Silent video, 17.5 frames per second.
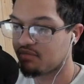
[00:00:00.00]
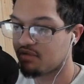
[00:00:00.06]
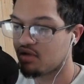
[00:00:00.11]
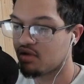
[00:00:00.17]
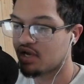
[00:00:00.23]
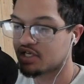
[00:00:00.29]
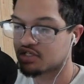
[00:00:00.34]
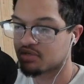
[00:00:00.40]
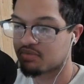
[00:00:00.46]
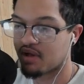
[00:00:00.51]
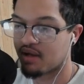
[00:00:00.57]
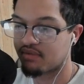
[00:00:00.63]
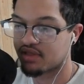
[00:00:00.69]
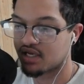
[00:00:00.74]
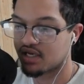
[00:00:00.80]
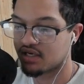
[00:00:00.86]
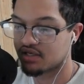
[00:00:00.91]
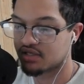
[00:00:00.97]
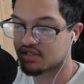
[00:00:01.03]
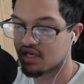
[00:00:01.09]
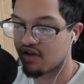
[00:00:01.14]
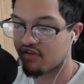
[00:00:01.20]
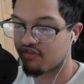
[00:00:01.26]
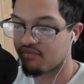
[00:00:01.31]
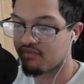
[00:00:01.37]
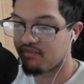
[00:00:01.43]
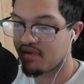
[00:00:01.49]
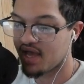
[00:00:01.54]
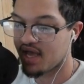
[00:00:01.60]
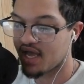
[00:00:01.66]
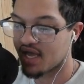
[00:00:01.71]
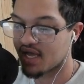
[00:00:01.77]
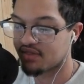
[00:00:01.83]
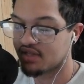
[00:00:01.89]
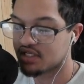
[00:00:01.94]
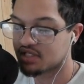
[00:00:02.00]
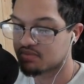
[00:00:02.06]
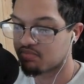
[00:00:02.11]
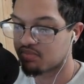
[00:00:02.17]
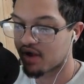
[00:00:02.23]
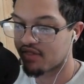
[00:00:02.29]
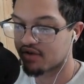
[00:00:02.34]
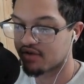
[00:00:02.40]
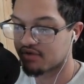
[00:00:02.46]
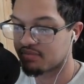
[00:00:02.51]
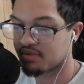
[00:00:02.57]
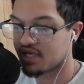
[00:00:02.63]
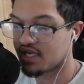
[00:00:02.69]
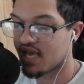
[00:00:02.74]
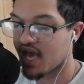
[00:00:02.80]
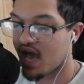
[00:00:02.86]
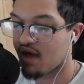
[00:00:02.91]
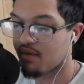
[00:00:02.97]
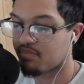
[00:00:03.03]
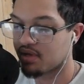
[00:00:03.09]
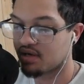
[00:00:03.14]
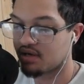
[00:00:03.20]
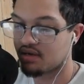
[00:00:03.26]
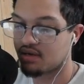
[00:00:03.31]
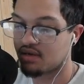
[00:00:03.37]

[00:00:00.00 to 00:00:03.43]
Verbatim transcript: You guys are probably thinking to yourself, man, this brother be yapping.